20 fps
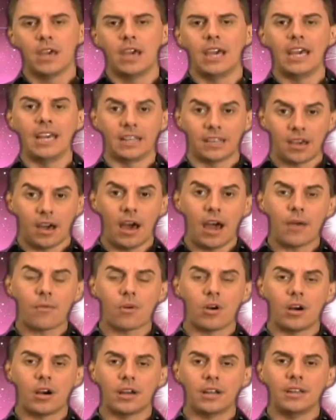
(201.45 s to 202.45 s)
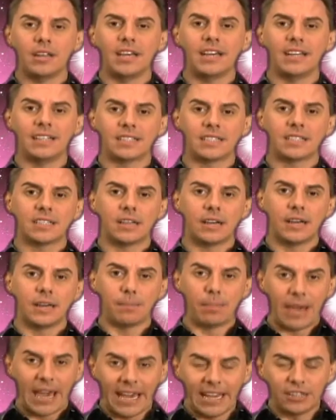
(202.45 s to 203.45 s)
In Chiron, it's
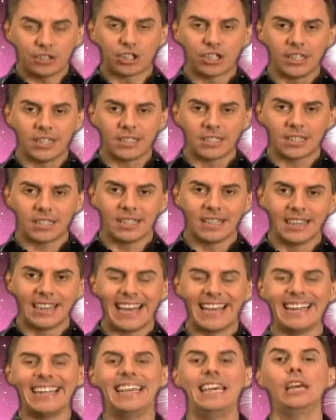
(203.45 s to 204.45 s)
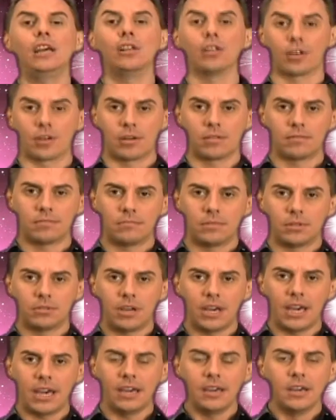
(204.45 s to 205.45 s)
patient, then healer.
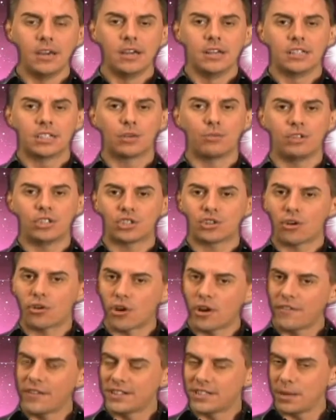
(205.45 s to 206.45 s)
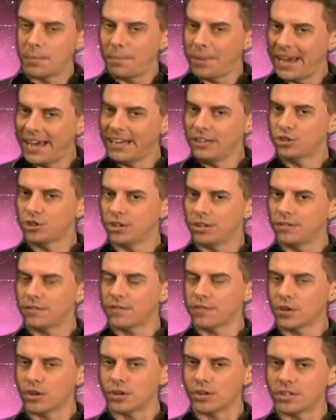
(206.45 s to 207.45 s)
Okay, so we start off as a patient
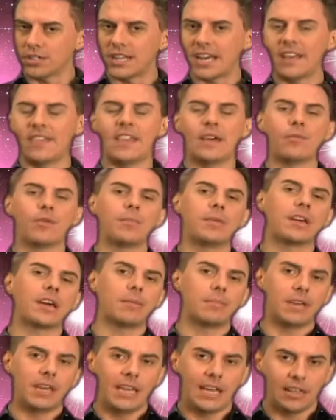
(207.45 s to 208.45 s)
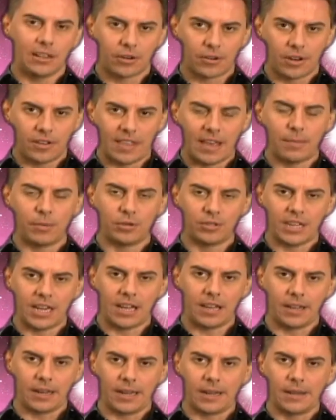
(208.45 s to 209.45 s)
first, and then we become a healer in that
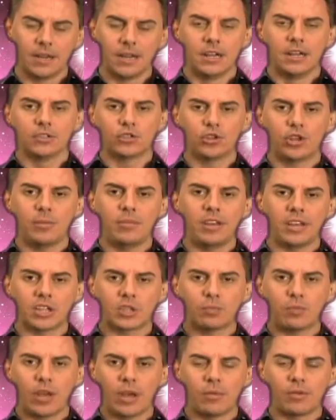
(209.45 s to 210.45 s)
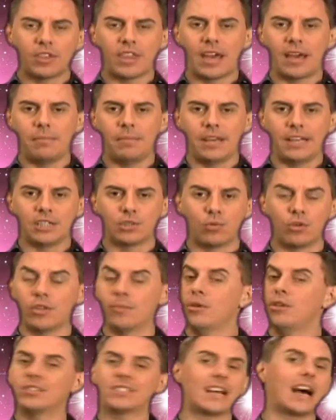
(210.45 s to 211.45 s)
modality. So let me explain what that means. Well, the
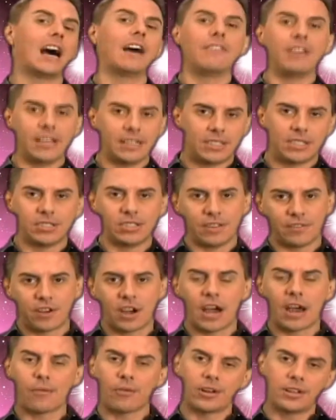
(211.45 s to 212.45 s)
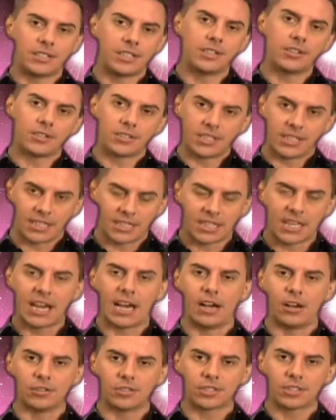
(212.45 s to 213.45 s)
most obvious is if Chiron is in your sixth
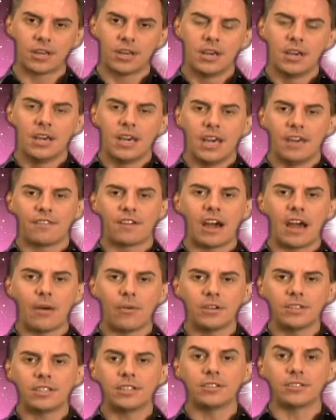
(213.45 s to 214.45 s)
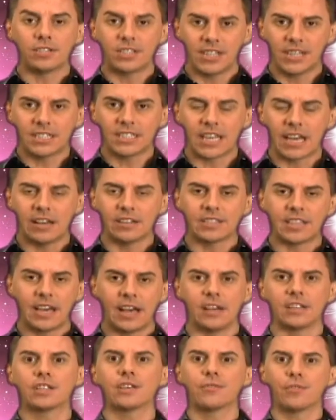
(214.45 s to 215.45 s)
house. If Chiron's in your sixth house, the
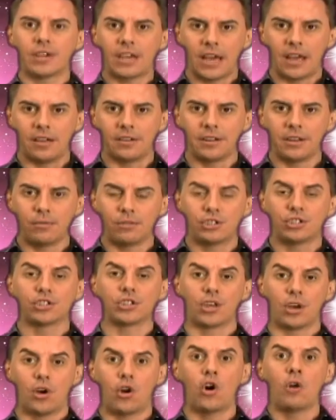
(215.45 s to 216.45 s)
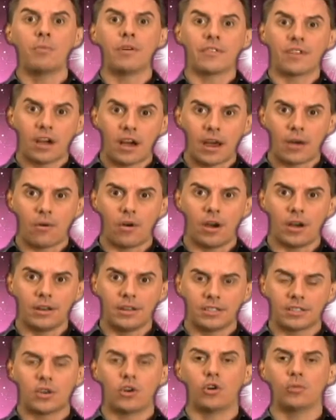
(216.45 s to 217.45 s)
house of reality, which is the home of Chiron,
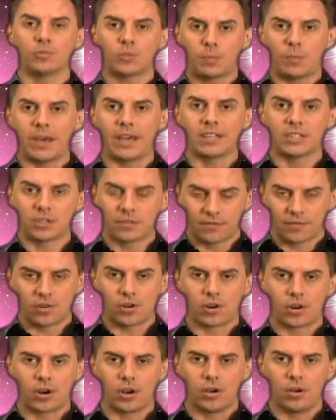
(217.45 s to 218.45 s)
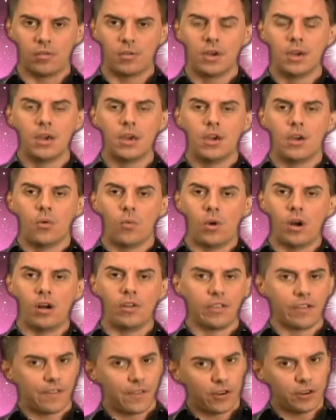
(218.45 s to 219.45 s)
its home space of Virgo, well, in
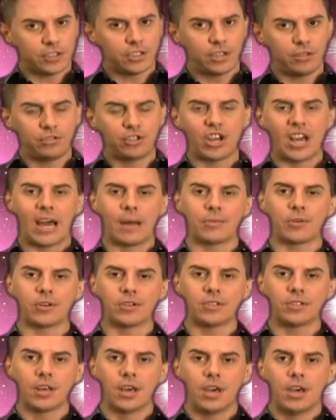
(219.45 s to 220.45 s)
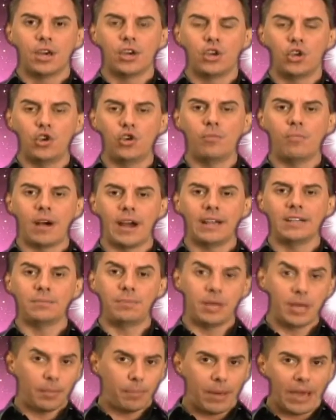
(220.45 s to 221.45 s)
the first two chapters, you might
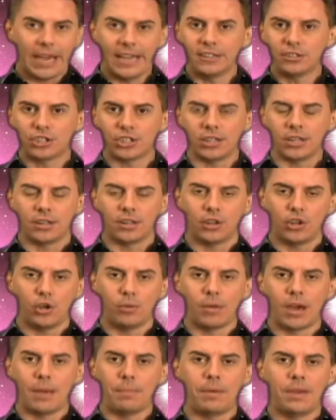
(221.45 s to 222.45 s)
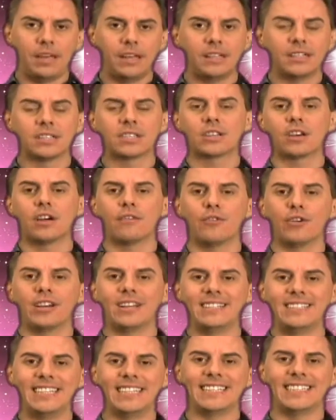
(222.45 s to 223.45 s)
be a patient. You might be
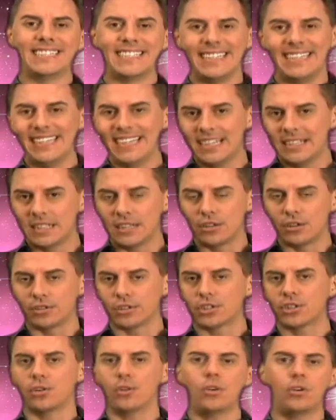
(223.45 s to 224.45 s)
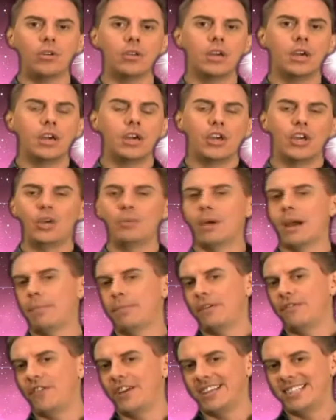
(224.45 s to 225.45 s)
discovering dis-ease in your soul. You might
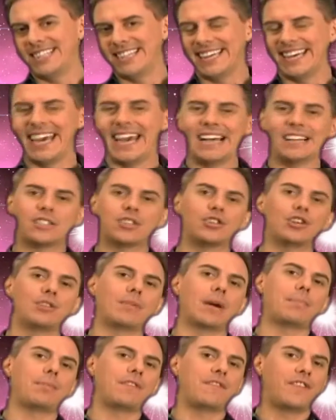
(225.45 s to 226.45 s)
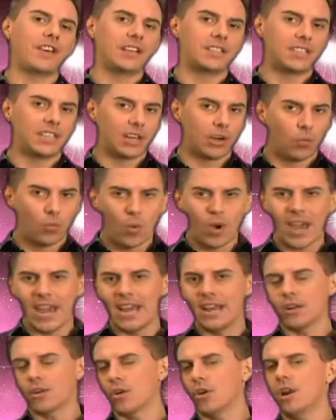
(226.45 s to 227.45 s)
be facing cancer. You might be facing
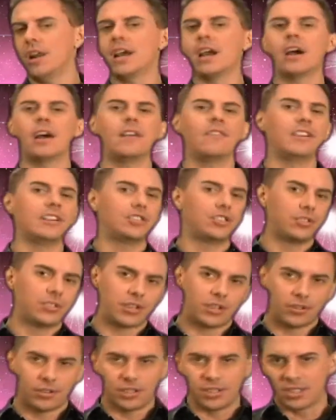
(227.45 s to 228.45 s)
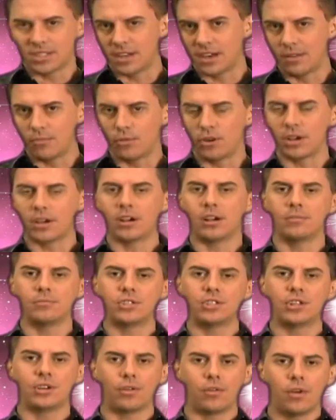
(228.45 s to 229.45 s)
weight or any kind of issues under the sun when it comes
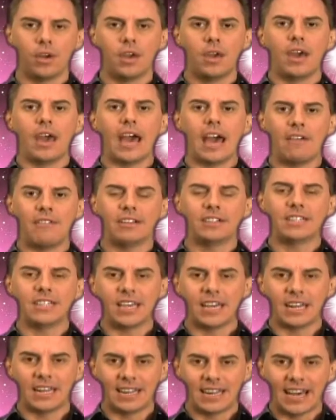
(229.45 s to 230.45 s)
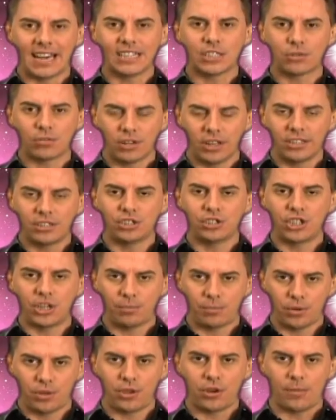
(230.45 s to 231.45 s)
to having to get a nice relationship
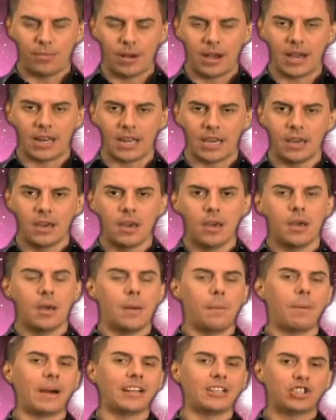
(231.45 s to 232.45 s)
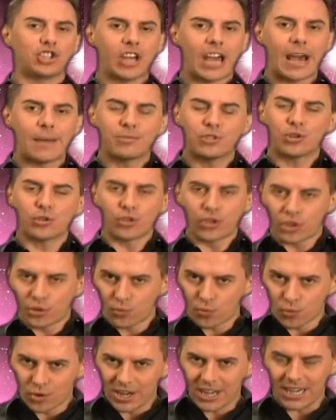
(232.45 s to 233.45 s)
with your body. By chapter
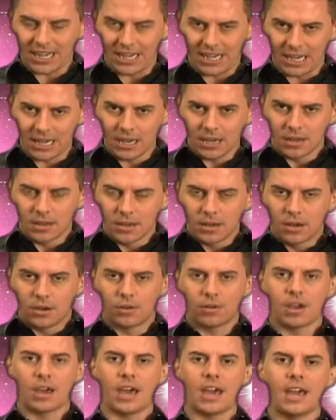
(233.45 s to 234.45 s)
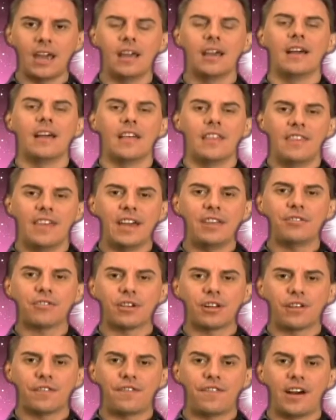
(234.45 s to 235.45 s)
3, okay, then you're
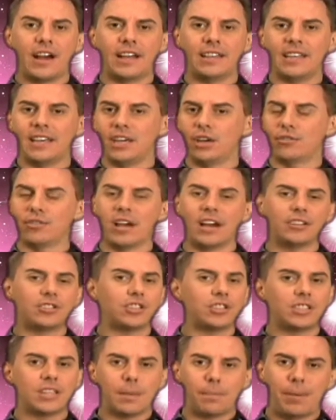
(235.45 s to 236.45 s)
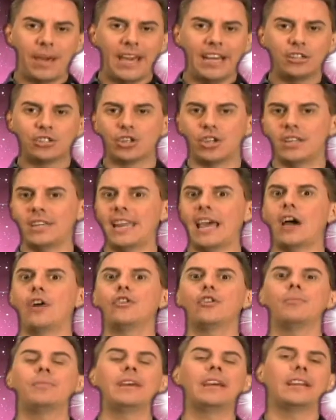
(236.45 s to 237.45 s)
going to find that you're not just a patient. Now
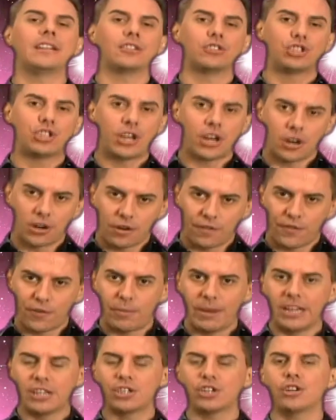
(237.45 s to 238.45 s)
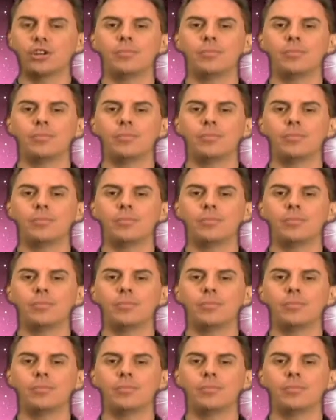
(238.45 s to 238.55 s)
you're beginning to share your information.